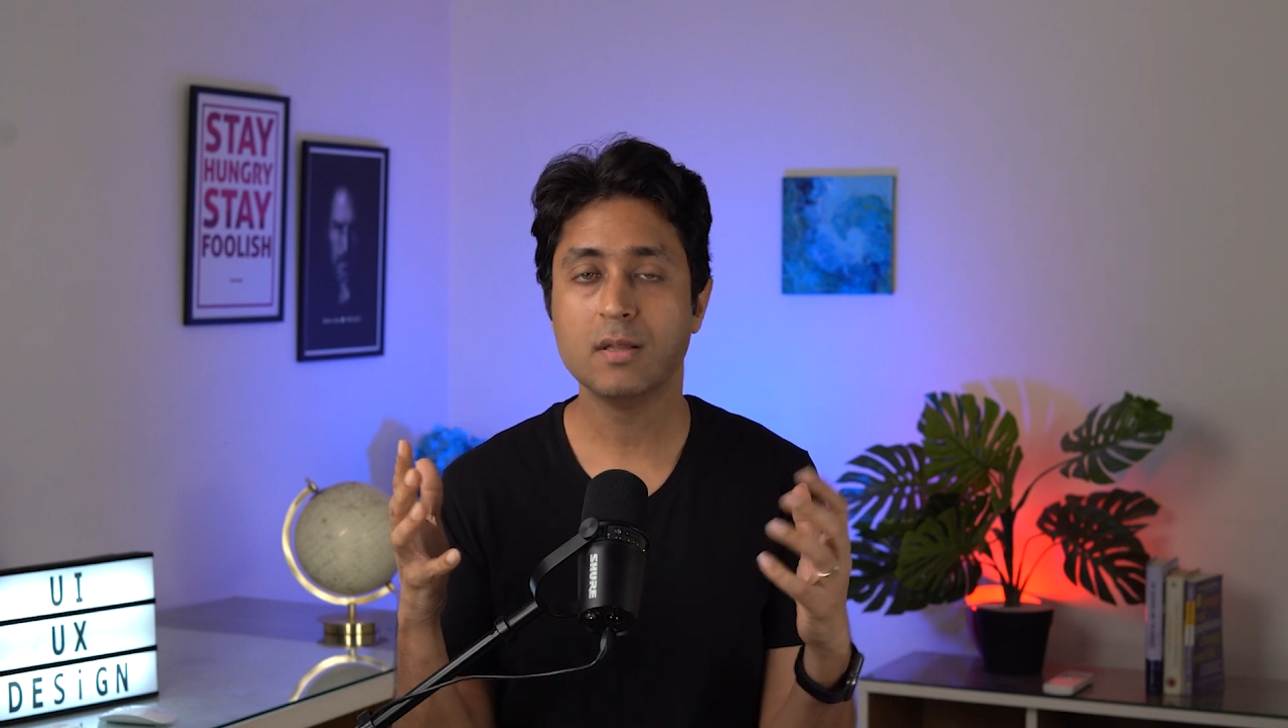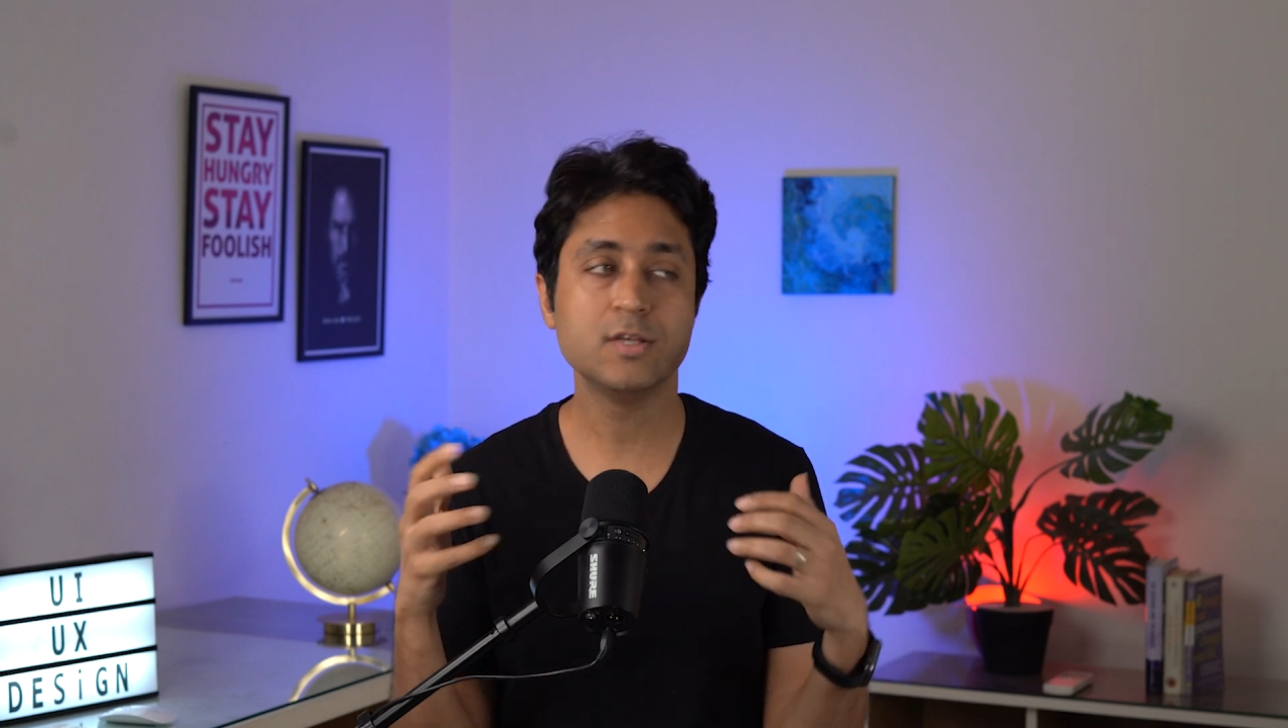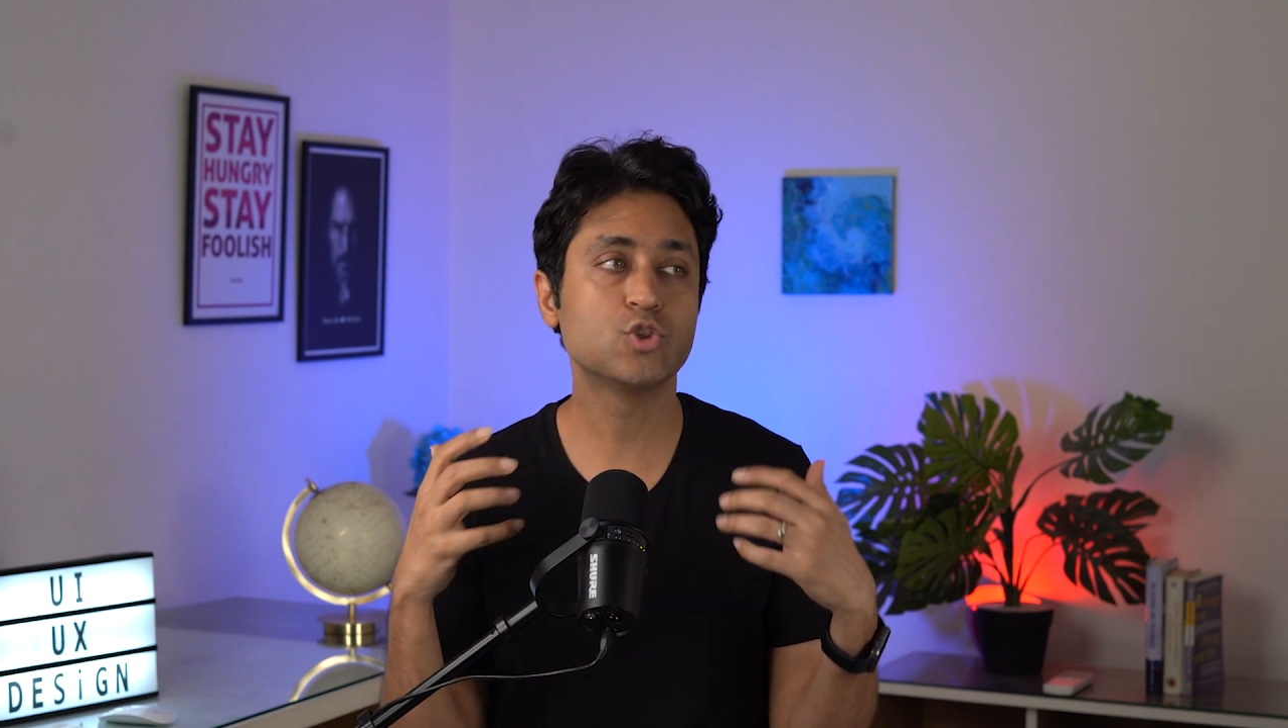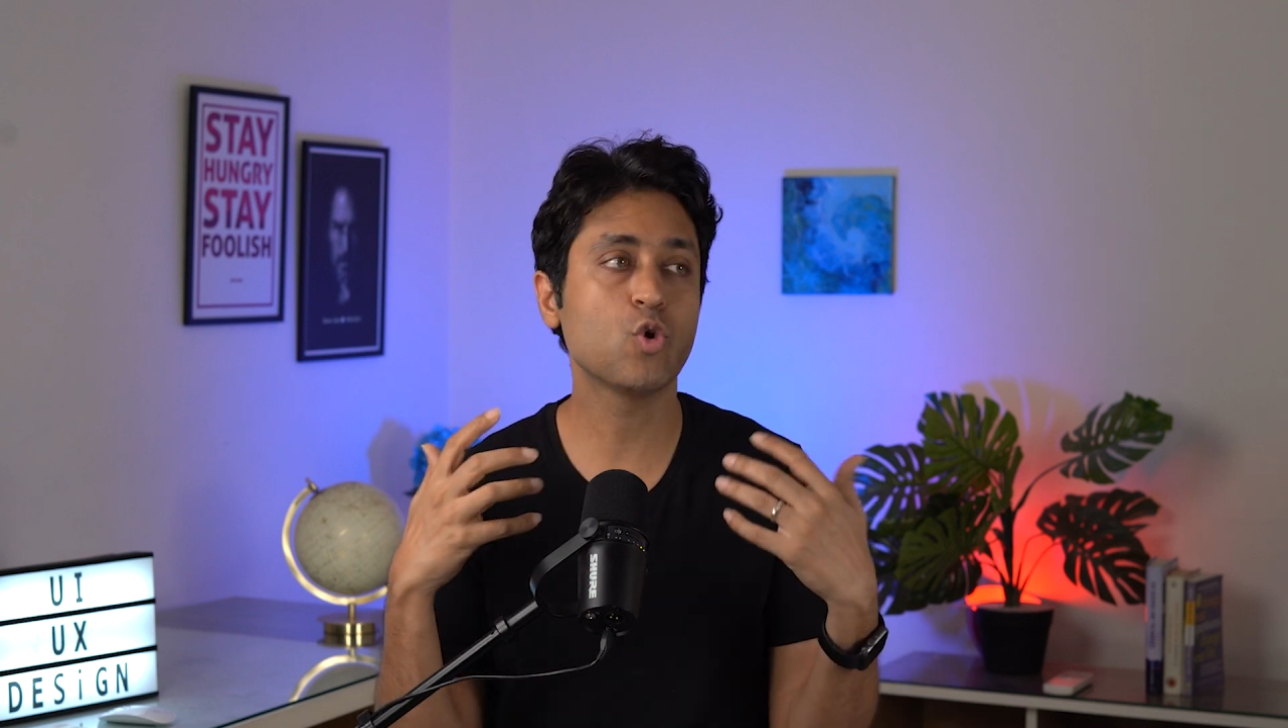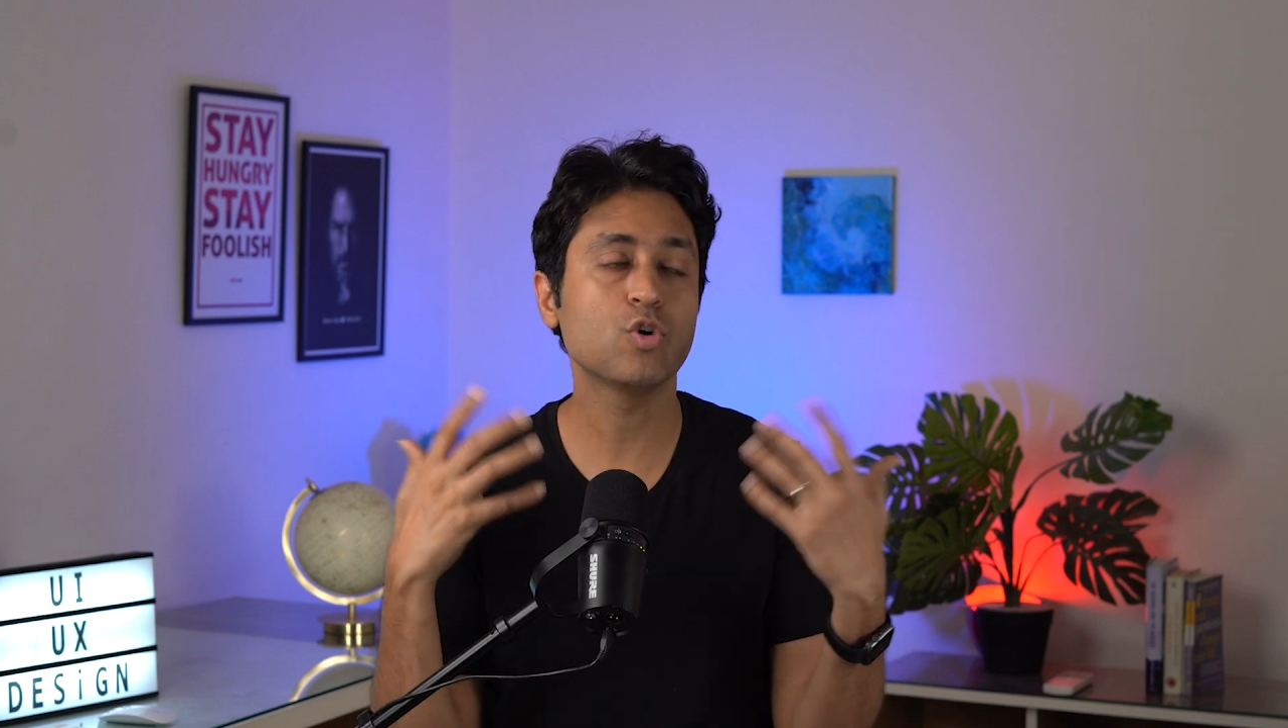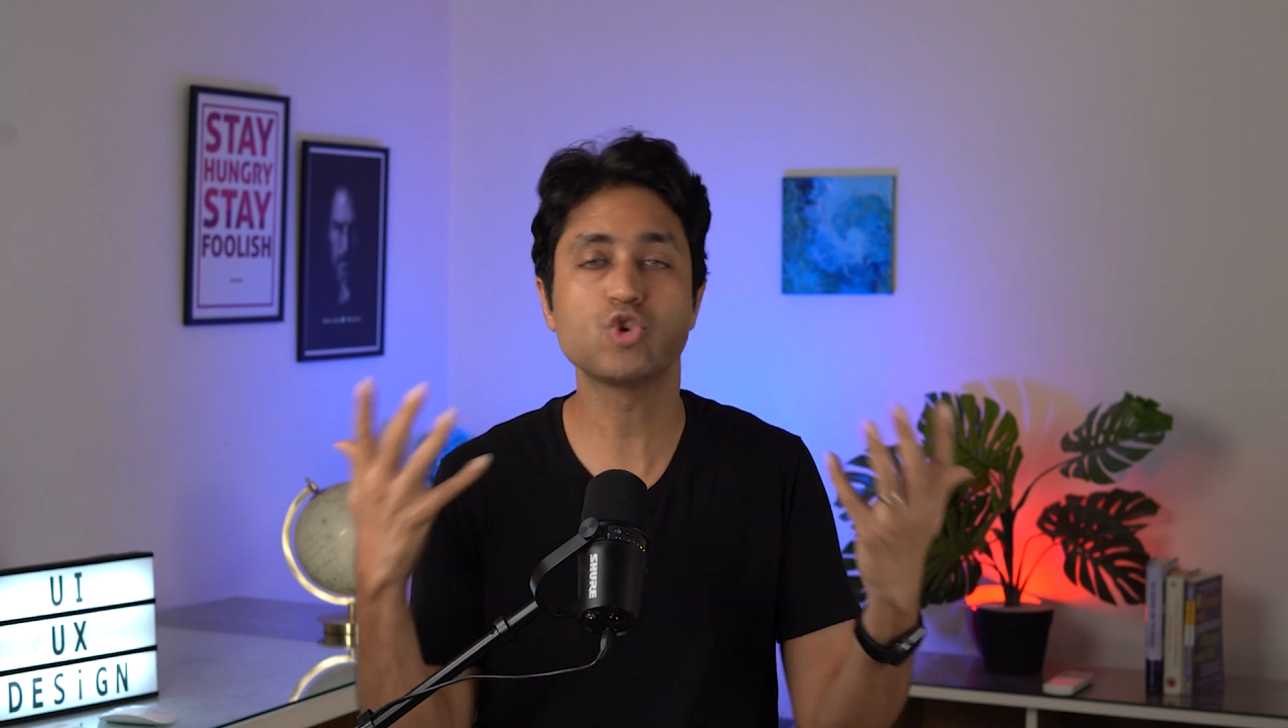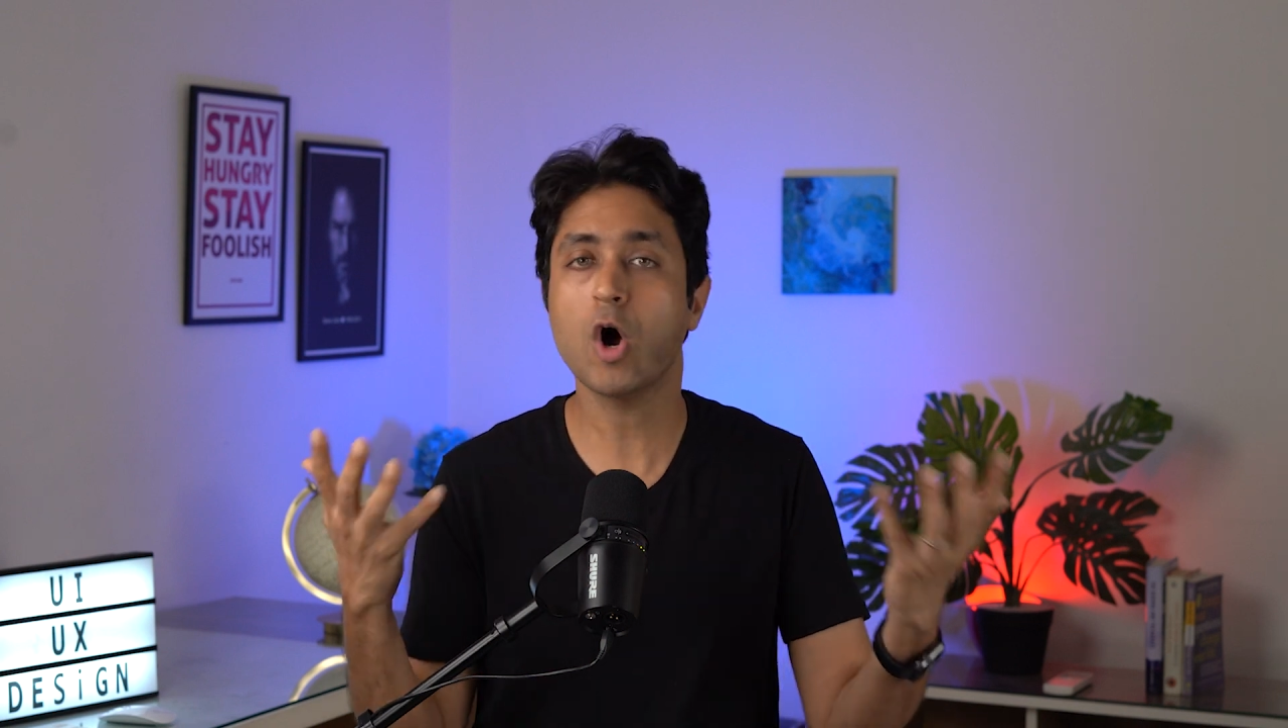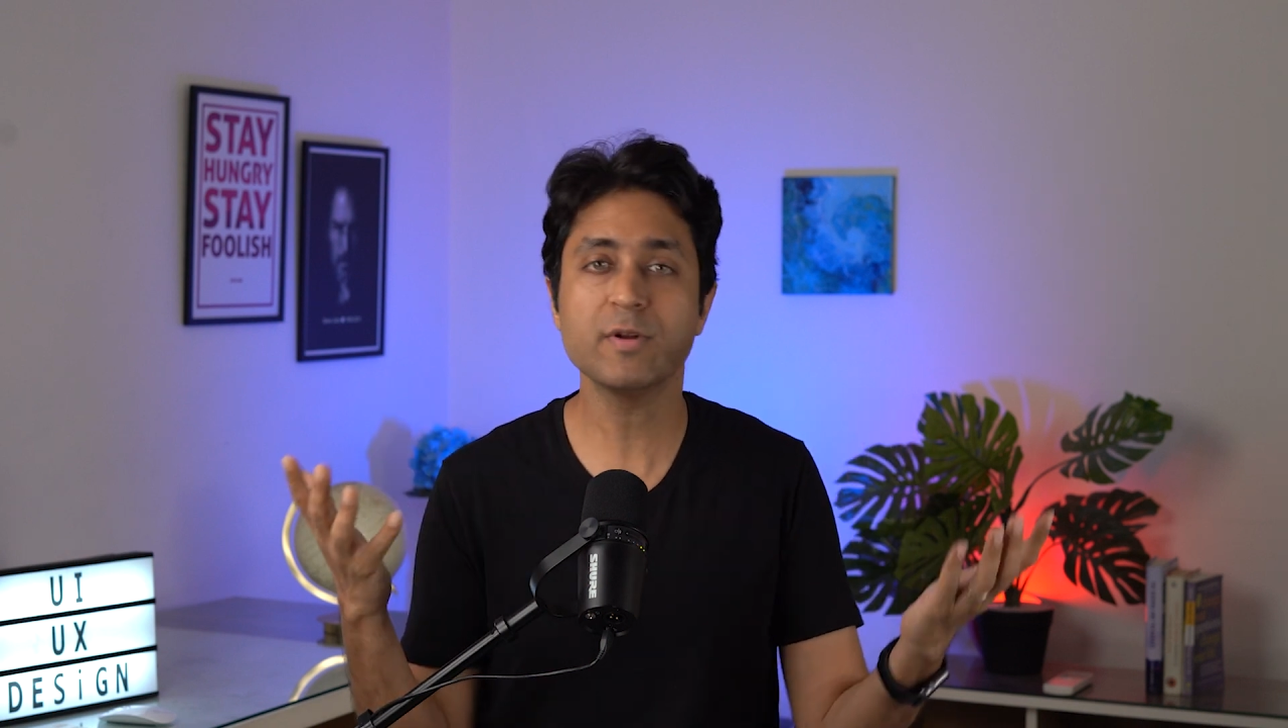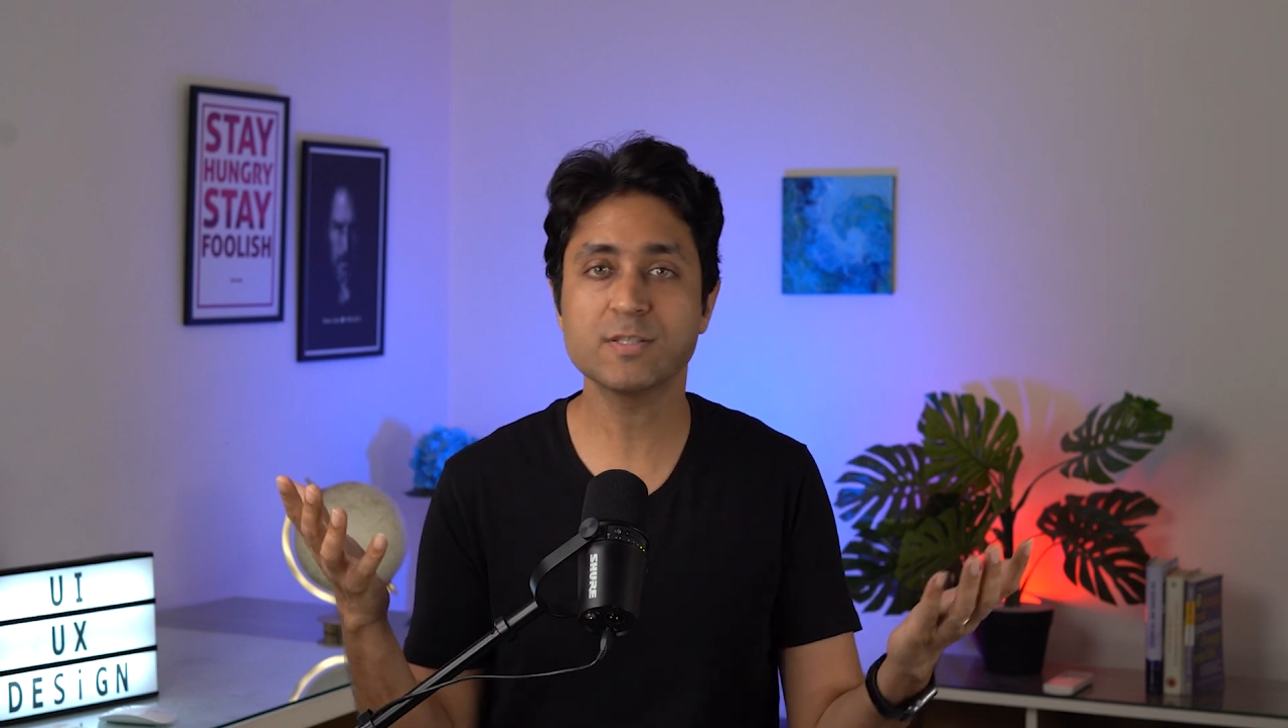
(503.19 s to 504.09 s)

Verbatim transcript: the jo- job